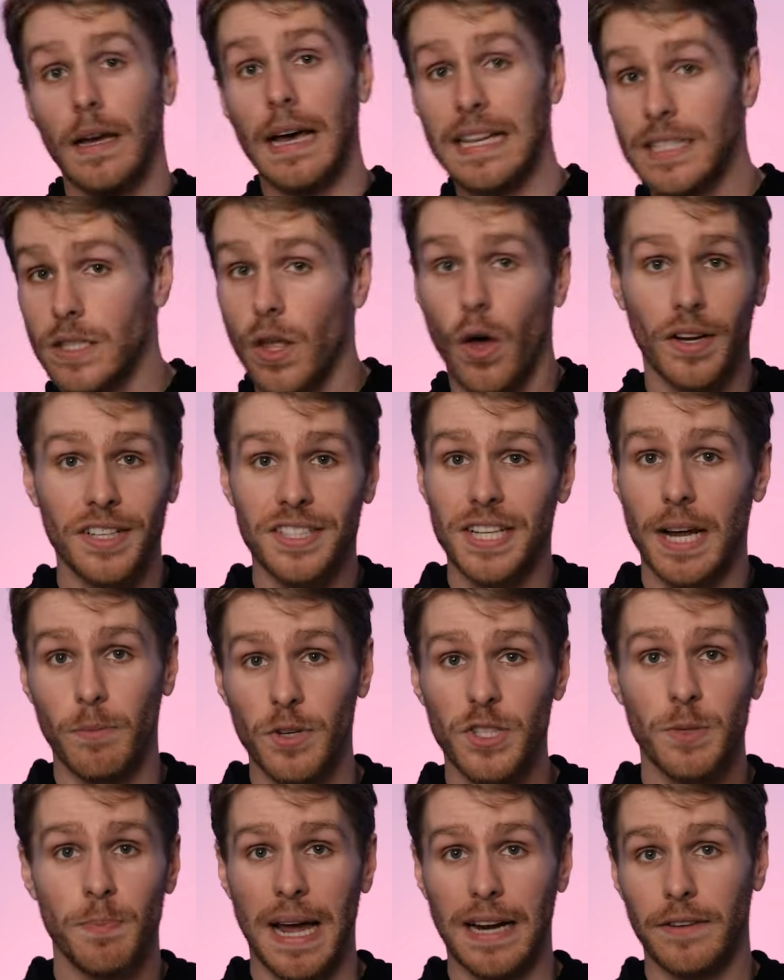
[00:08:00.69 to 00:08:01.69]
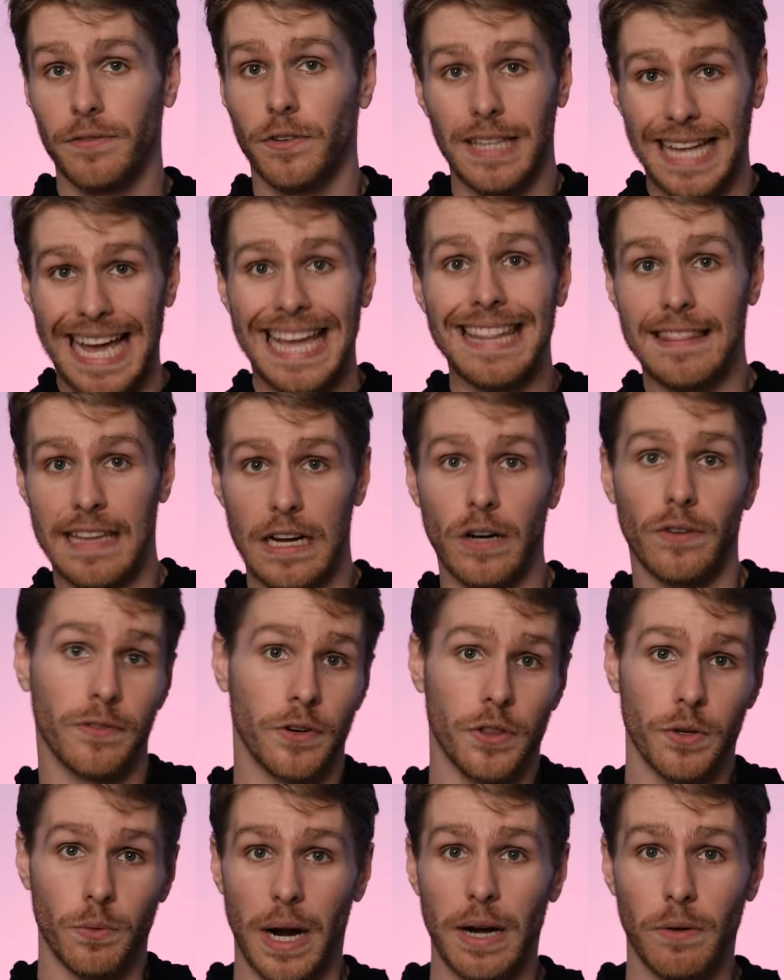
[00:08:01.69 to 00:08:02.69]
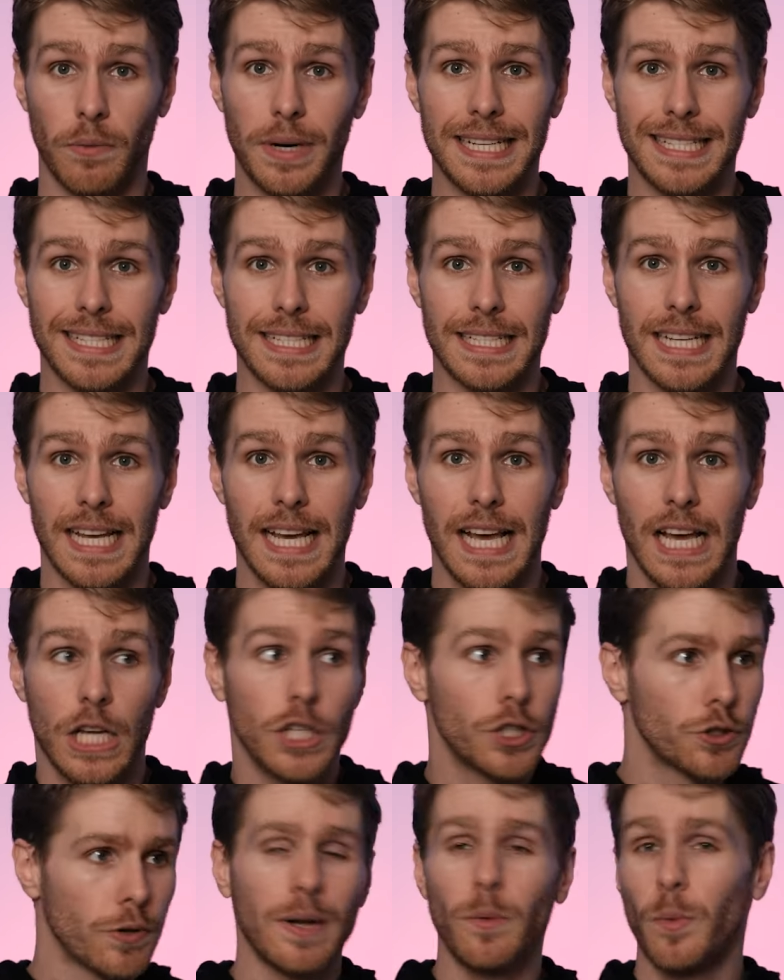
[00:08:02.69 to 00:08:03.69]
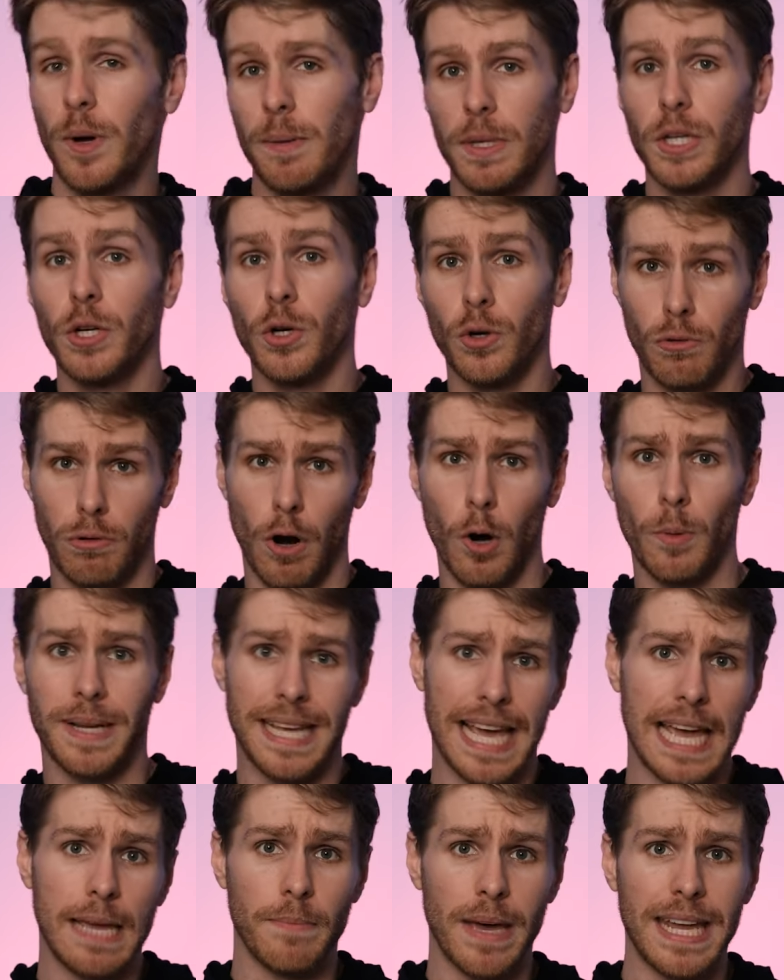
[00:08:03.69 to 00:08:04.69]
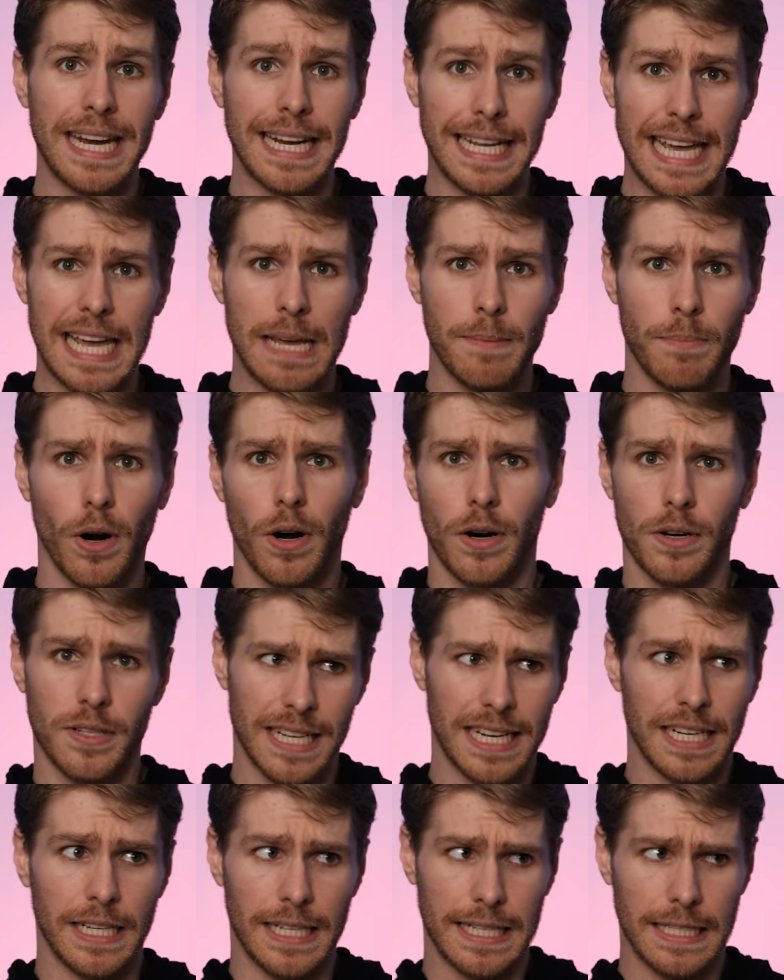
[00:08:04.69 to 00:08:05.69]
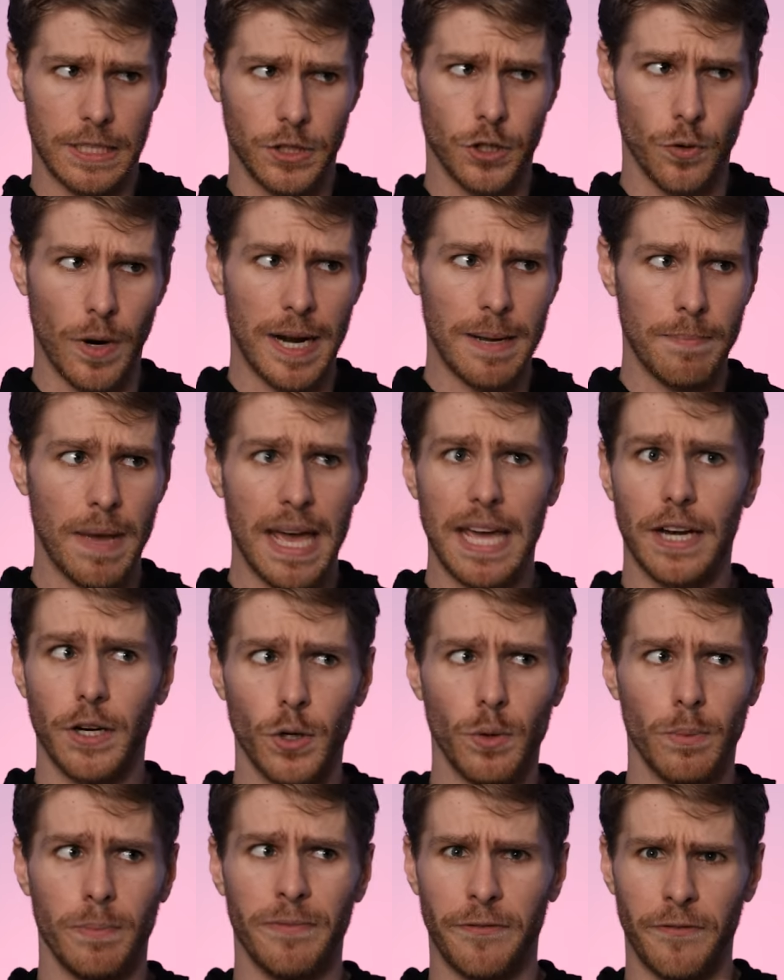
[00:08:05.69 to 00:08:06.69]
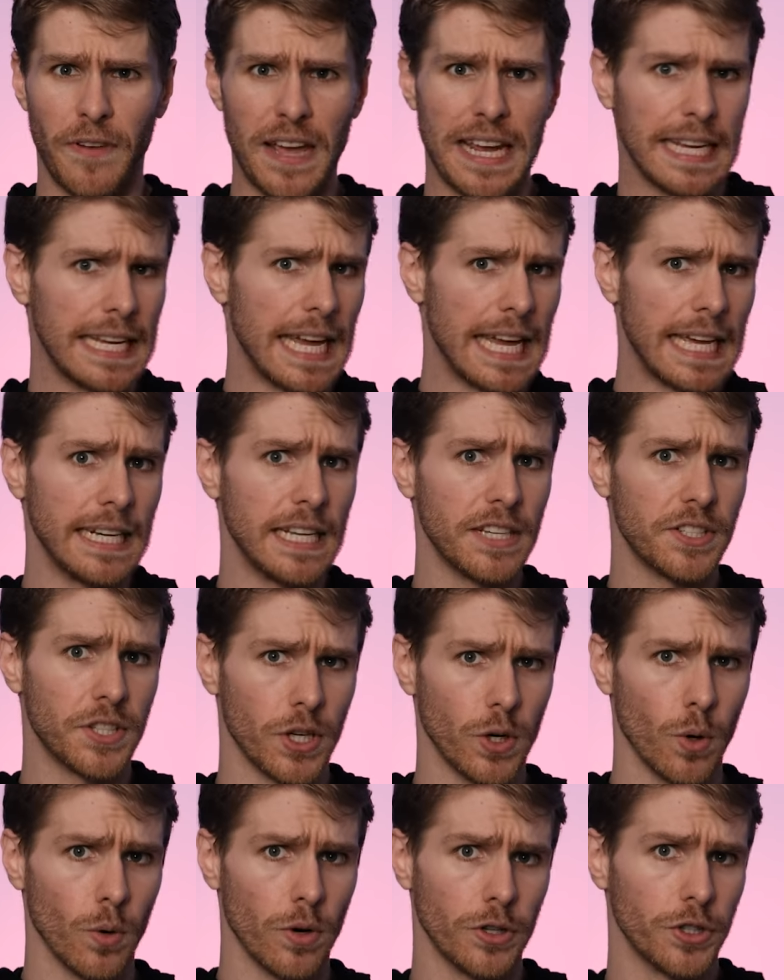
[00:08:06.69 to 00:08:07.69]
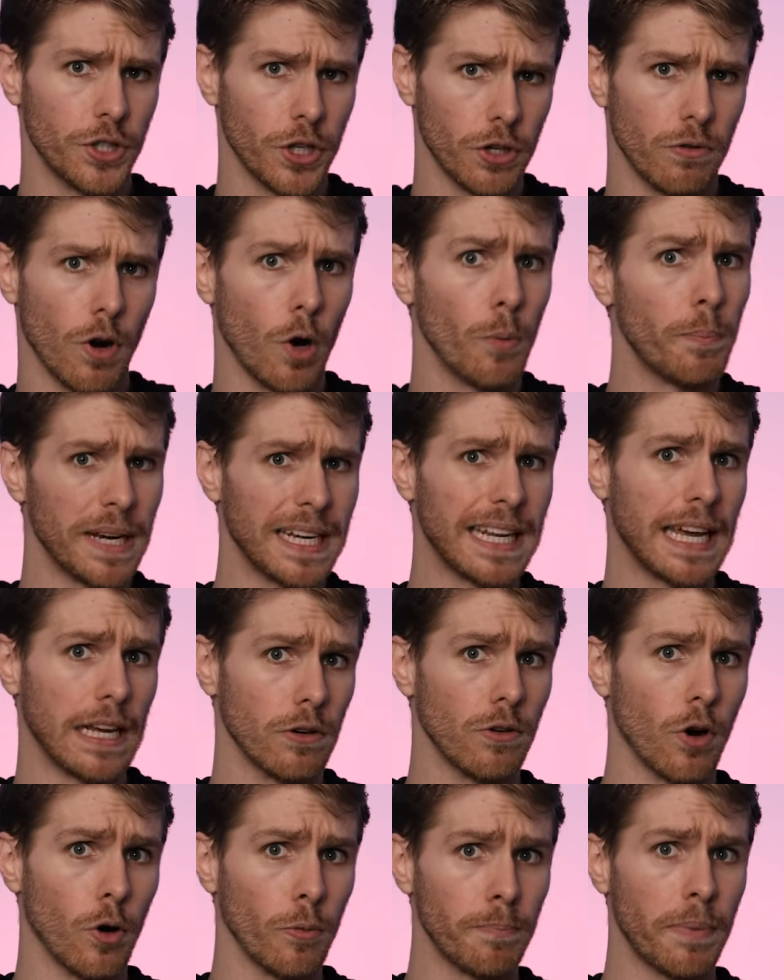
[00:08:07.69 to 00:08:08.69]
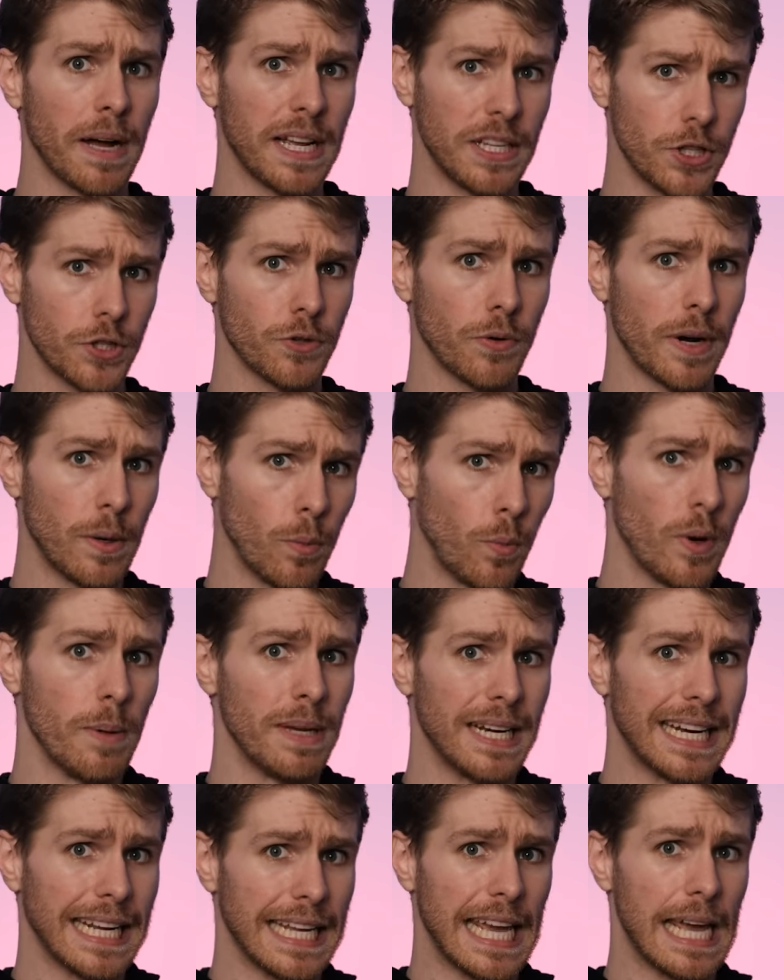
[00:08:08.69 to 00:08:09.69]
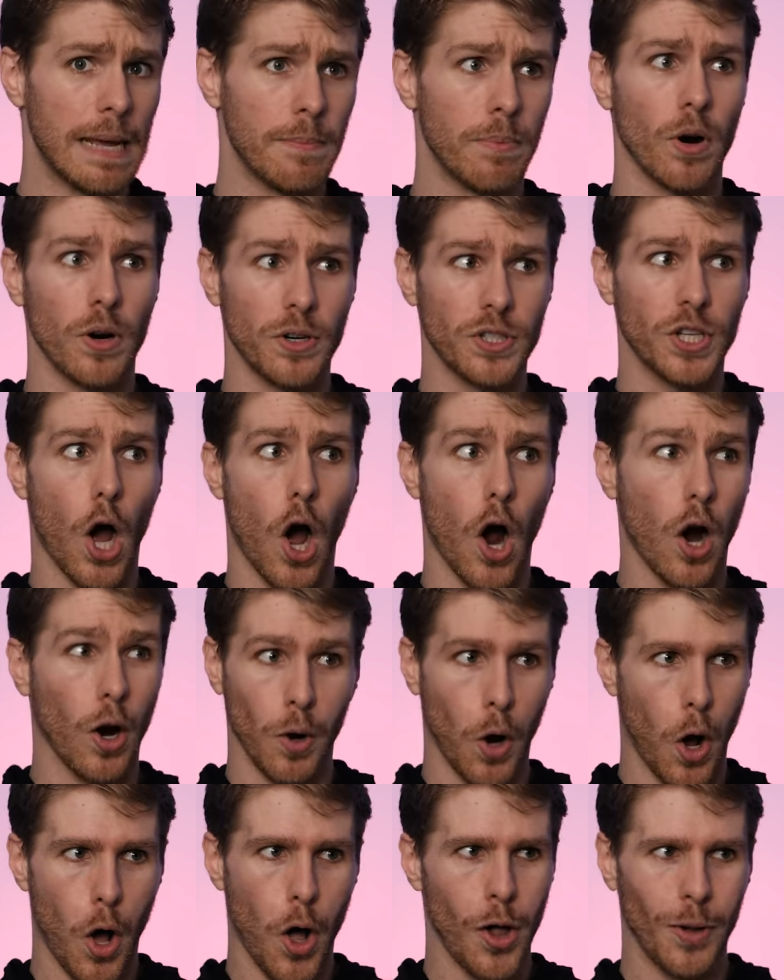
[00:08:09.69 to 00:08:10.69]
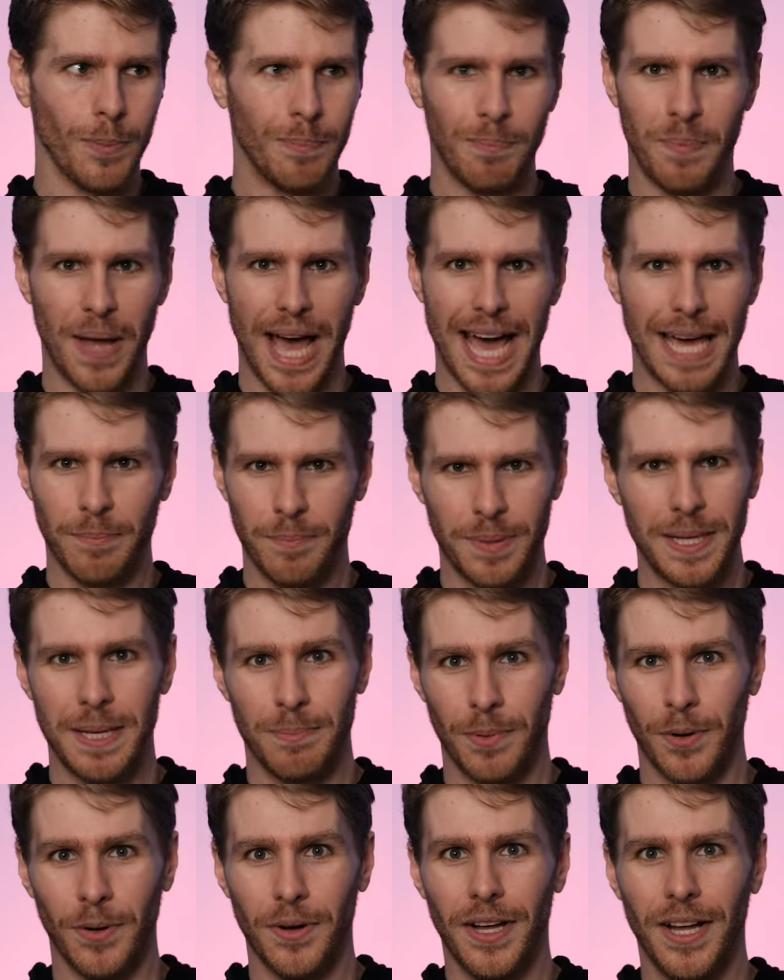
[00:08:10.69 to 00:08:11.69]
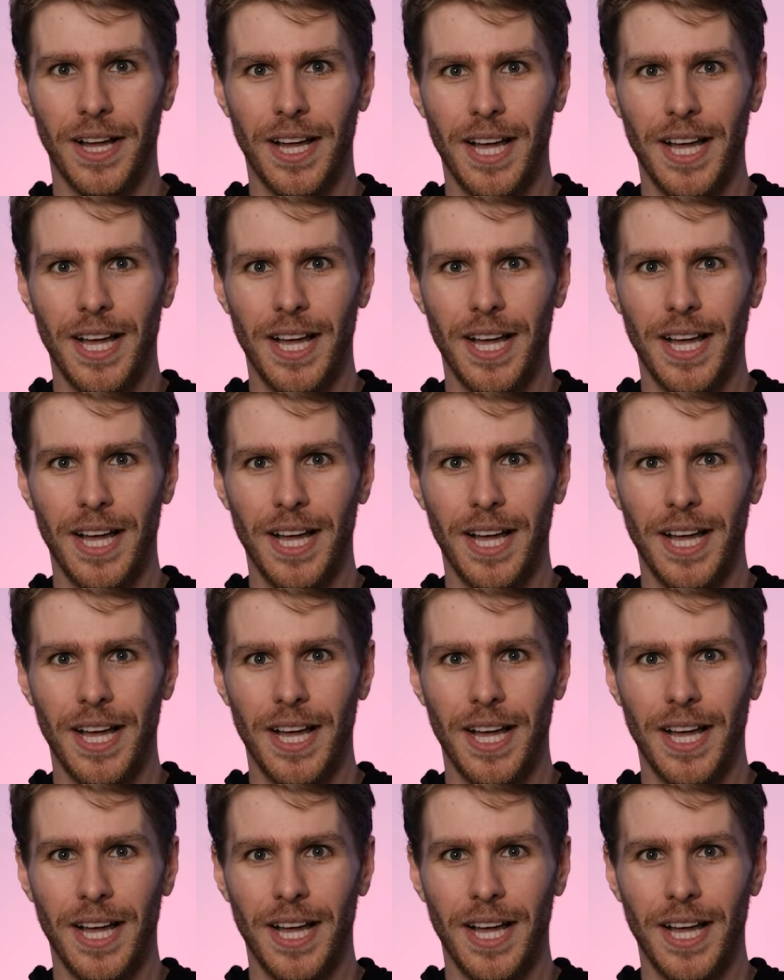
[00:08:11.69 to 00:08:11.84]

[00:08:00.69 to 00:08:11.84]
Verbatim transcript: As long as I'm respectful and there for the right reasons. Straight women who grope gay men at gay bars and straight men who fake gayness in order to grope and get groped by straight women at gay bars are all bad people.